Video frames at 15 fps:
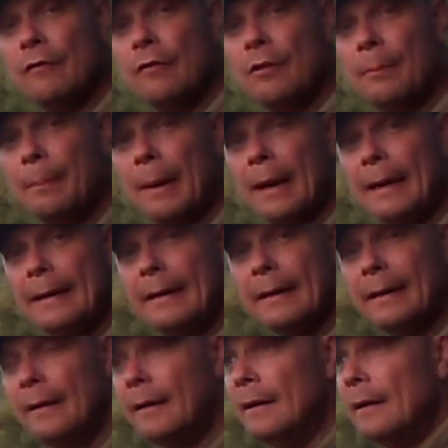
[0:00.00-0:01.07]
the bait.
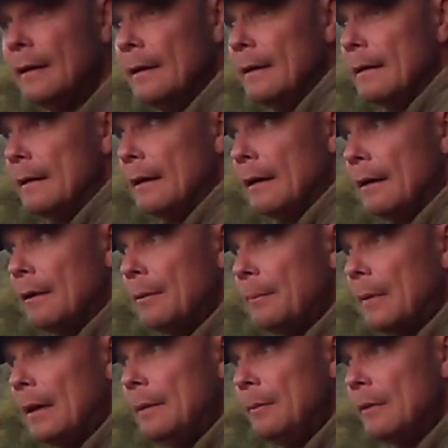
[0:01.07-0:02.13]

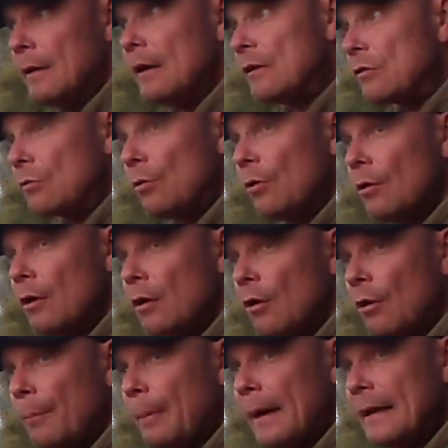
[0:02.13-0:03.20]
Maybe there's quite a
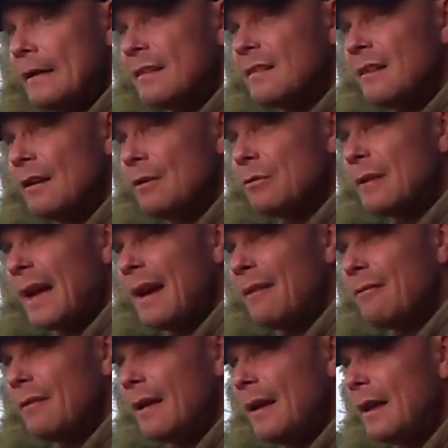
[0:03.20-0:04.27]
lot of bait still
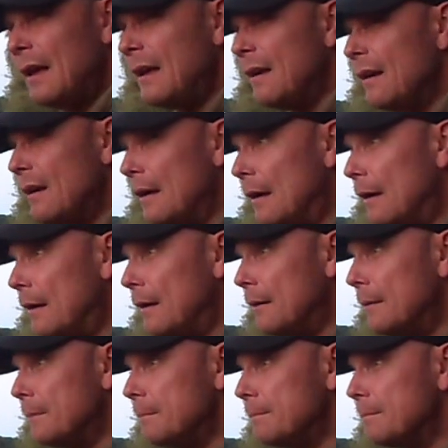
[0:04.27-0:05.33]
down there.
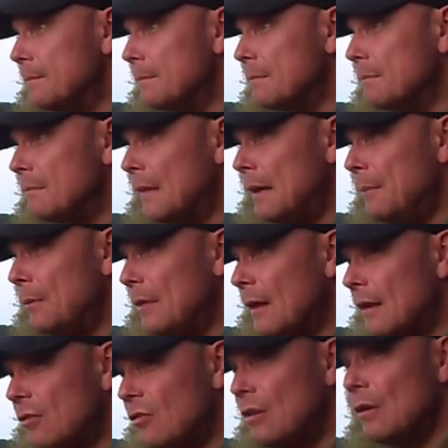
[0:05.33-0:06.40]
Maybe
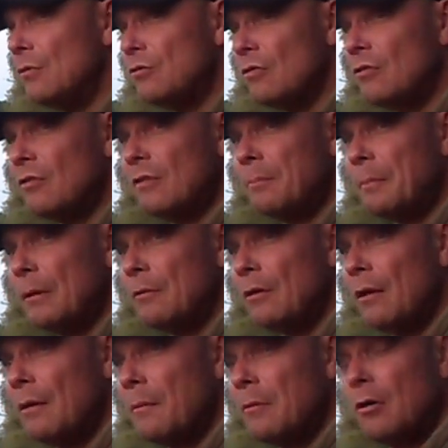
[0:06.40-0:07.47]
they're still just
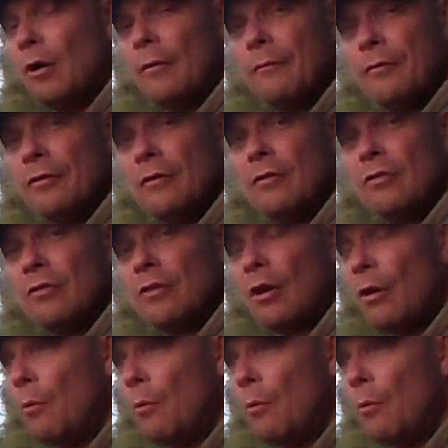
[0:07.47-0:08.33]
building up the confidence to